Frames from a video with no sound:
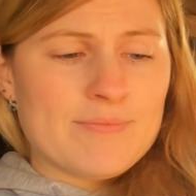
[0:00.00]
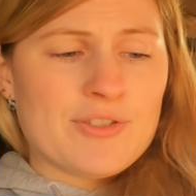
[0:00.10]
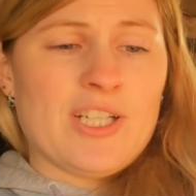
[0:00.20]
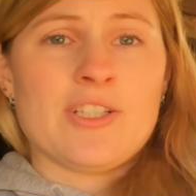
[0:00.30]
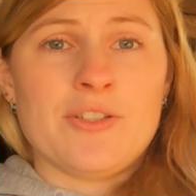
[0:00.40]

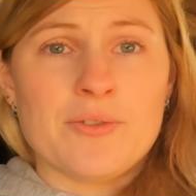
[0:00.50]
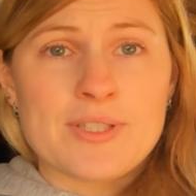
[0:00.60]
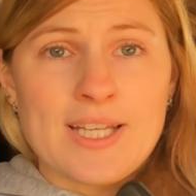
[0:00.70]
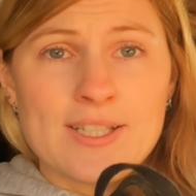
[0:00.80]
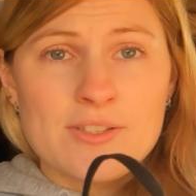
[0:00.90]
traditionally do
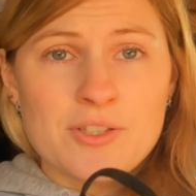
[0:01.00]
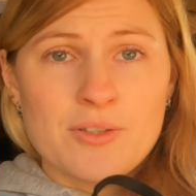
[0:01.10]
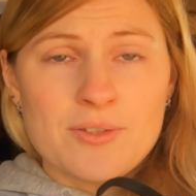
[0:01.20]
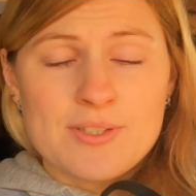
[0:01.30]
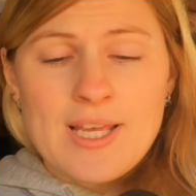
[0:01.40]
skating
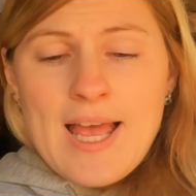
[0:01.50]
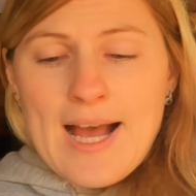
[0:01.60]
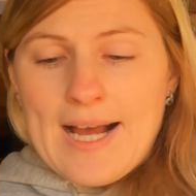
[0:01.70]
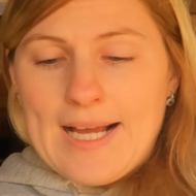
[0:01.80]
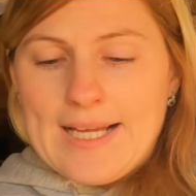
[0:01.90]
shoes,
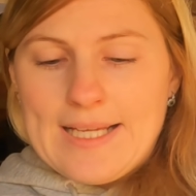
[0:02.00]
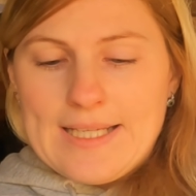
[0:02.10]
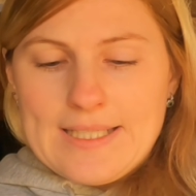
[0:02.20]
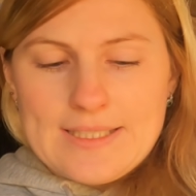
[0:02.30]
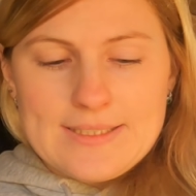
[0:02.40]

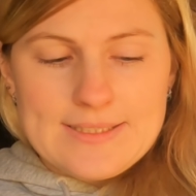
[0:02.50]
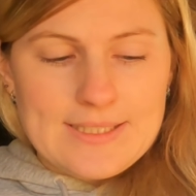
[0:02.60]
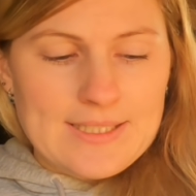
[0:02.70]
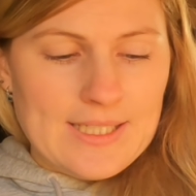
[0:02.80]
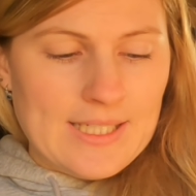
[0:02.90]

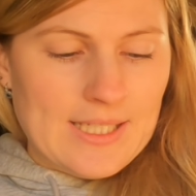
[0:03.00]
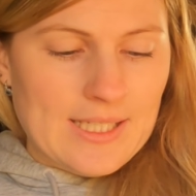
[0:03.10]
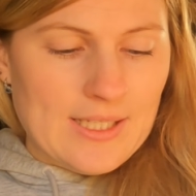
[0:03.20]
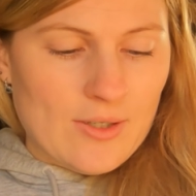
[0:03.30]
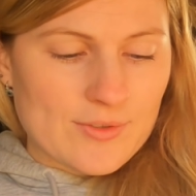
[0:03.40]
and
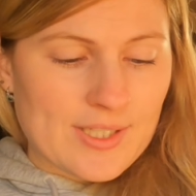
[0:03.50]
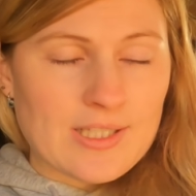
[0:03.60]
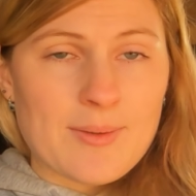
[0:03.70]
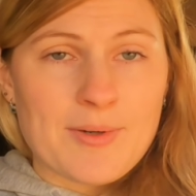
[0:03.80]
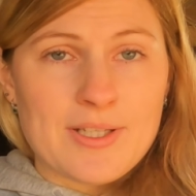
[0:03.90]
they obviously
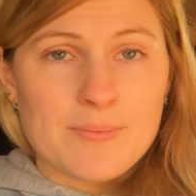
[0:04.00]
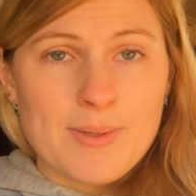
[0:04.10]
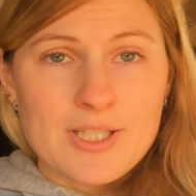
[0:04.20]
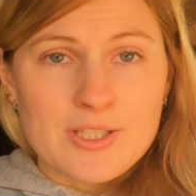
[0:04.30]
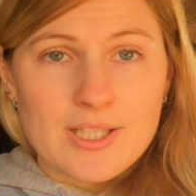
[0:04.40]
collaborated with
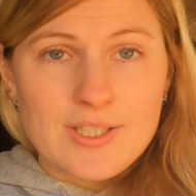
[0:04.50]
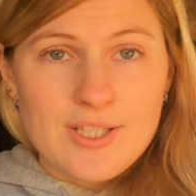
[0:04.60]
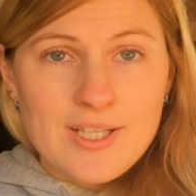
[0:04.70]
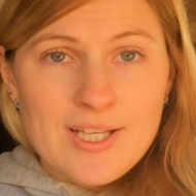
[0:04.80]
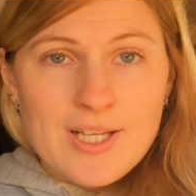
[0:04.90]
Michelin